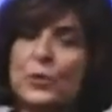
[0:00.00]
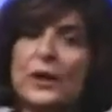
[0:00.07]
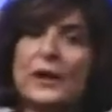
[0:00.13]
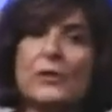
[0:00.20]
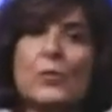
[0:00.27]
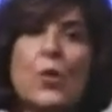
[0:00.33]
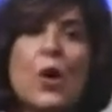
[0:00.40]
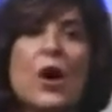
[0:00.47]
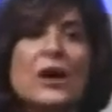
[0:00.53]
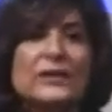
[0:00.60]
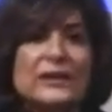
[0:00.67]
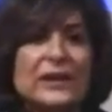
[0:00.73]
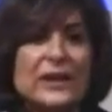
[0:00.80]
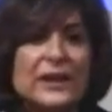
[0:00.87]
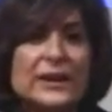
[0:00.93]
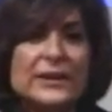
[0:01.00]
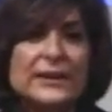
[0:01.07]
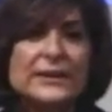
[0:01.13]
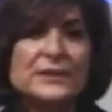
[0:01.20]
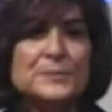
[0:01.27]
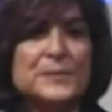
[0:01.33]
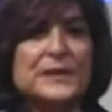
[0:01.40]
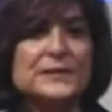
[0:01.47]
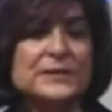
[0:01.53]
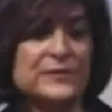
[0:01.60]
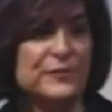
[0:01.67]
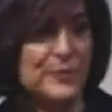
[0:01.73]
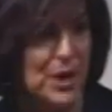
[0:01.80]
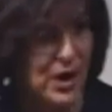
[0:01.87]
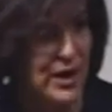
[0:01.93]
what I want is peace
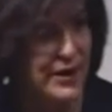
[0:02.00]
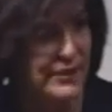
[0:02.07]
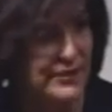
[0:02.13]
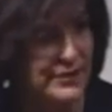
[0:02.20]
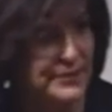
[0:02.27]
of mind.